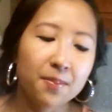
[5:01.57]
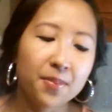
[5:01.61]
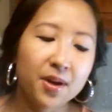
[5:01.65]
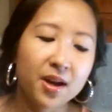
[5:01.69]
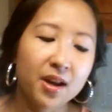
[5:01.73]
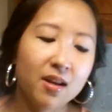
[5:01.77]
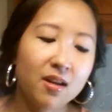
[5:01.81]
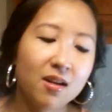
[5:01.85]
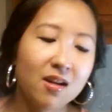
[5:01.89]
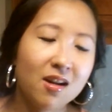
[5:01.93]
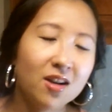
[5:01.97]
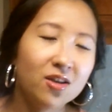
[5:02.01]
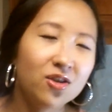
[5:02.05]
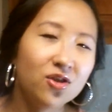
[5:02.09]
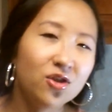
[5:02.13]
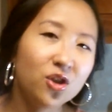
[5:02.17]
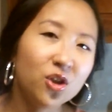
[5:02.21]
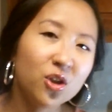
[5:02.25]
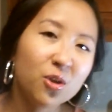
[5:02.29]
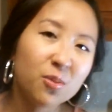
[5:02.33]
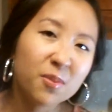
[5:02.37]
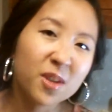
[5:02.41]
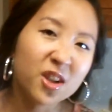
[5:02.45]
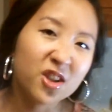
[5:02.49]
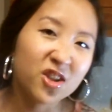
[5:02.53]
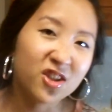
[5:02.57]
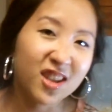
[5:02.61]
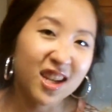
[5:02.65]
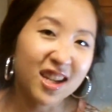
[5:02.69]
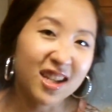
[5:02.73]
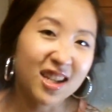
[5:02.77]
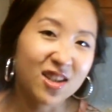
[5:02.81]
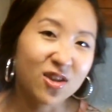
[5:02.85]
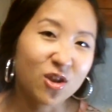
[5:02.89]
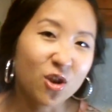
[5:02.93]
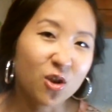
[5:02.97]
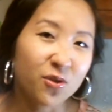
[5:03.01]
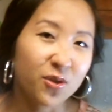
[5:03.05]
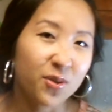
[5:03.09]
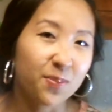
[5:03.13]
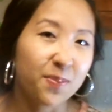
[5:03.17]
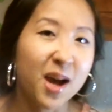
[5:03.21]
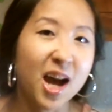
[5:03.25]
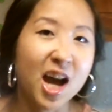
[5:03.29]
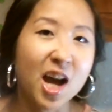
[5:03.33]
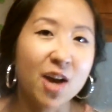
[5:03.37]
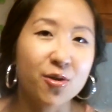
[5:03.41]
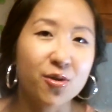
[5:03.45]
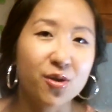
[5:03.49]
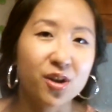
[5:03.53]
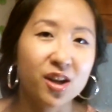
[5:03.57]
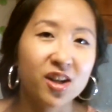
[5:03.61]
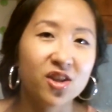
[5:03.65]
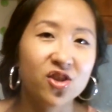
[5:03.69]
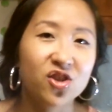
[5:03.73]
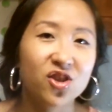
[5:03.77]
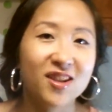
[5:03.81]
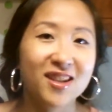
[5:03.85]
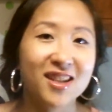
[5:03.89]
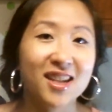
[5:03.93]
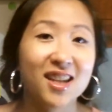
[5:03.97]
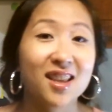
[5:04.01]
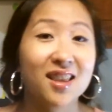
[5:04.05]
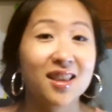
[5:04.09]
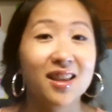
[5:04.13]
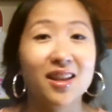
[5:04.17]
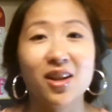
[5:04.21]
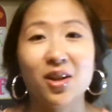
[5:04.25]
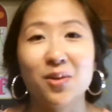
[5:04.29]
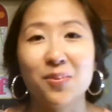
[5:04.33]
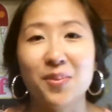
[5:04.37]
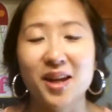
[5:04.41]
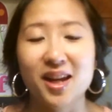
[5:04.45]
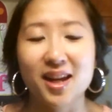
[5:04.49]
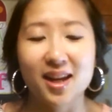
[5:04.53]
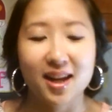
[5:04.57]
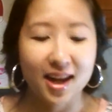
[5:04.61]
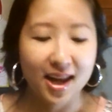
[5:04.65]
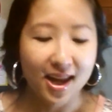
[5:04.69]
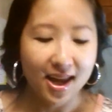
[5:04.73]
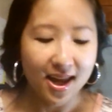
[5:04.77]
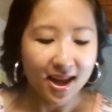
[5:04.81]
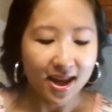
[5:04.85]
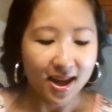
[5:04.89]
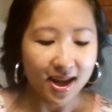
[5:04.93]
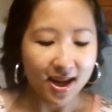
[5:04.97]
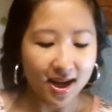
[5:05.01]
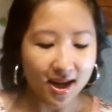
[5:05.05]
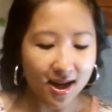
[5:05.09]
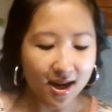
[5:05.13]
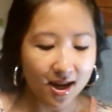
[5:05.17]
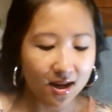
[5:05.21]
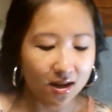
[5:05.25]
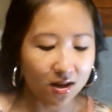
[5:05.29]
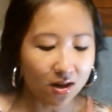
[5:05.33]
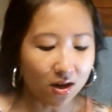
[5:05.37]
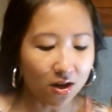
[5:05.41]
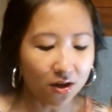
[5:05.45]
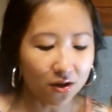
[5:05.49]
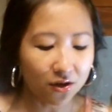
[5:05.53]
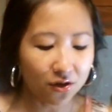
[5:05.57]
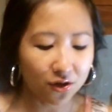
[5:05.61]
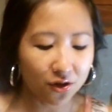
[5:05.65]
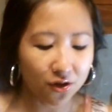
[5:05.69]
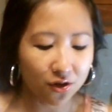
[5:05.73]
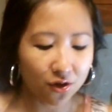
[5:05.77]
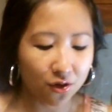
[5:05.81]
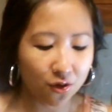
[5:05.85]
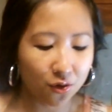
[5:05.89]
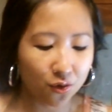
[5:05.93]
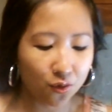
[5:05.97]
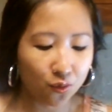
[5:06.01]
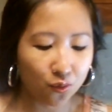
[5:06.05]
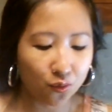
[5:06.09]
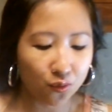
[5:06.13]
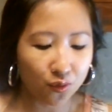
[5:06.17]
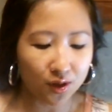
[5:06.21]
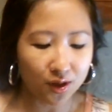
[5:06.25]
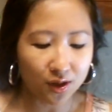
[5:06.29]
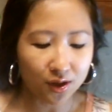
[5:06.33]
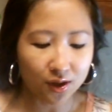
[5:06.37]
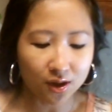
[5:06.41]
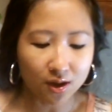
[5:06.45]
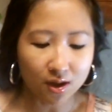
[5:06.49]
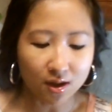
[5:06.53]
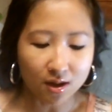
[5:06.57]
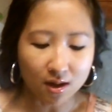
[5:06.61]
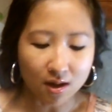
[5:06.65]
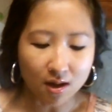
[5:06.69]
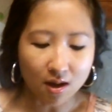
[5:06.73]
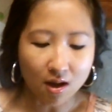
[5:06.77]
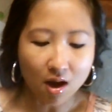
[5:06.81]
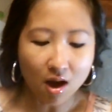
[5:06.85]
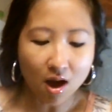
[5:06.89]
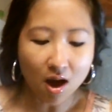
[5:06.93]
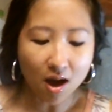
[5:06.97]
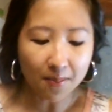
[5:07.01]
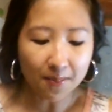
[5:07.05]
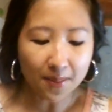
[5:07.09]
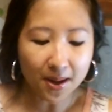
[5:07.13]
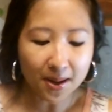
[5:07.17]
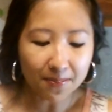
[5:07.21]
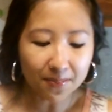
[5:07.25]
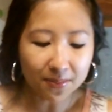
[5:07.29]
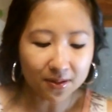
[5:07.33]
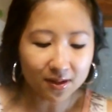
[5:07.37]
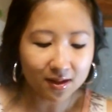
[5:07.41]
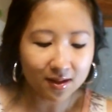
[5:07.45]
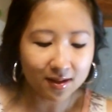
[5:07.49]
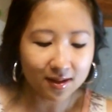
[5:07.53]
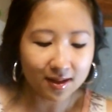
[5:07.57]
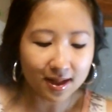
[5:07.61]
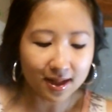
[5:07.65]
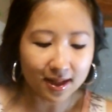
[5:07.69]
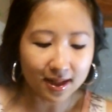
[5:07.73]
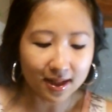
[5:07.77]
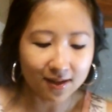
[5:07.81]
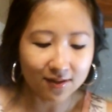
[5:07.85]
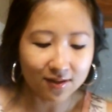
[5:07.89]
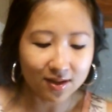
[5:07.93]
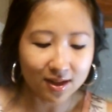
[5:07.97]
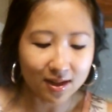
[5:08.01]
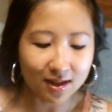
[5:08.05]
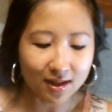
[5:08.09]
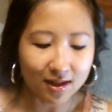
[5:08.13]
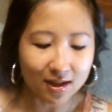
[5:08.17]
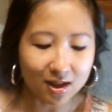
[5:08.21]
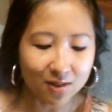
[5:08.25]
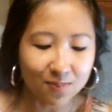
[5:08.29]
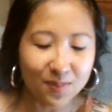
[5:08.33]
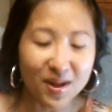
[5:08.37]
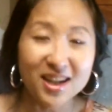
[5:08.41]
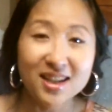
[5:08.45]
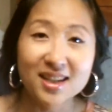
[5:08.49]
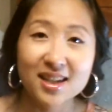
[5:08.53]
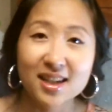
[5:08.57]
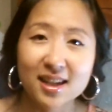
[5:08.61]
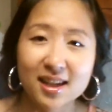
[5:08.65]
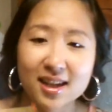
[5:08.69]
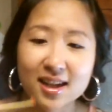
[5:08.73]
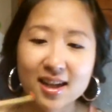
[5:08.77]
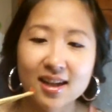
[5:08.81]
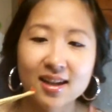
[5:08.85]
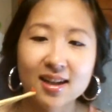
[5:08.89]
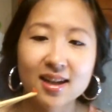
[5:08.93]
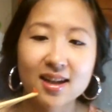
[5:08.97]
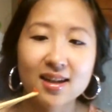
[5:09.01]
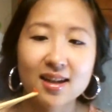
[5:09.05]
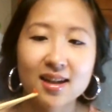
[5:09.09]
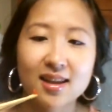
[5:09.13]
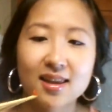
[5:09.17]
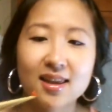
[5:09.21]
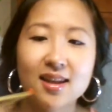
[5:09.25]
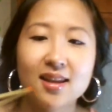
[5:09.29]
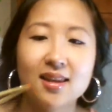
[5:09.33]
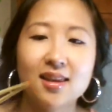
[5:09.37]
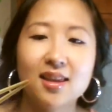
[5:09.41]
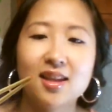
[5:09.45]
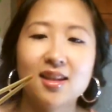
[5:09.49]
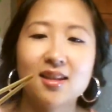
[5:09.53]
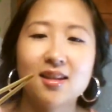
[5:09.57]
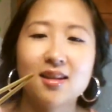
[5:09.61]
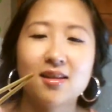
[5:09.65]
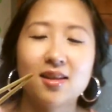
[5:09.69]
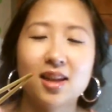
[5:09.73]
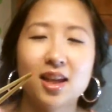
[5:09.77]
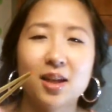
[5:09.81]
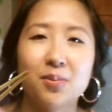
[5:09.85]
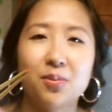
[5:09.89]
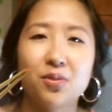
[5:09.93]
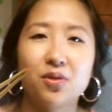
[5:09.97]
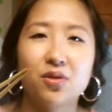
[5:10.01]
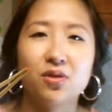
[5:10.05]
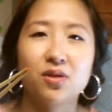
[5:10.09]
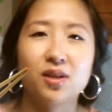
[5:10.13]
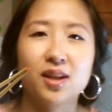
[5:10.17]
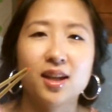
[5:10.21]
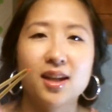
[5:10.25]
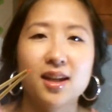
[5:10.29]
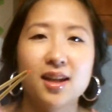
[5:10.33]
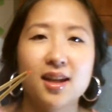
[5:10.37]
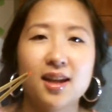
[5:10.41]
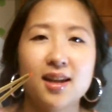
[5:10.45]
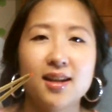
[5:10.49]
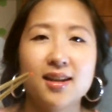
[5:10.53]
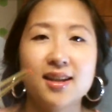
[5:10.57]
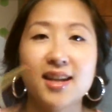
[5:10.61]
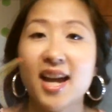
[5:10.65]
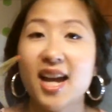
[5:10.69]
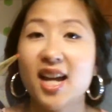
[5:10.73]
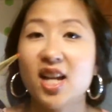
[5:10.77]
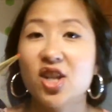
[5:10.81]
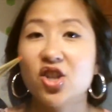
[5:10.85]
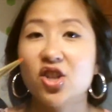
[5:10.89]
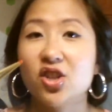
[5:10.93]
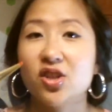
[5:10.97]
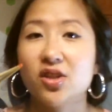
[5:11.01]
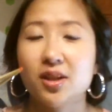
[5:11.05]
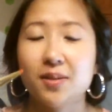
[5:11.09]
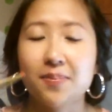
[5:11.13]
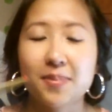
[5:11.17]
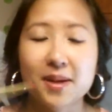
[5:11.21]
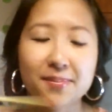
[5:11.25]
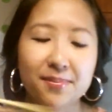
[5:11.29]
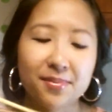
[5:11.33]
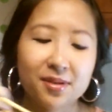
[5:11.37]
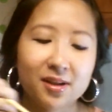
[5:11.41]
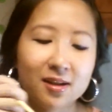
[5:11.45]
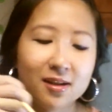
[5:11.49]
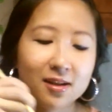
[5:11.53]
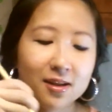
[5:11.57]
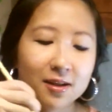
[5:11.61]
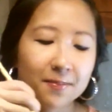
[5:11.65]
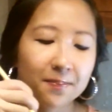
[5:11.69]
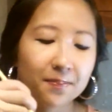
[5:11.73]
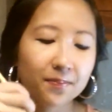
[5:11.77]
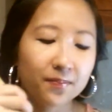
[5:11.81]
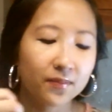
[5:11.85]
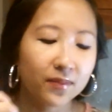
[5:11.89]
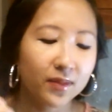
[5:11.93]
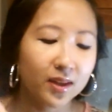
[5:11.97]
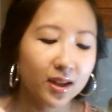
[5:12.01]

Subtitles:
but not too much that is overpowering, just a little bit. And also with the hot peppers, it gives it a spicy kick, and I think these are labeled Thai chili peppers.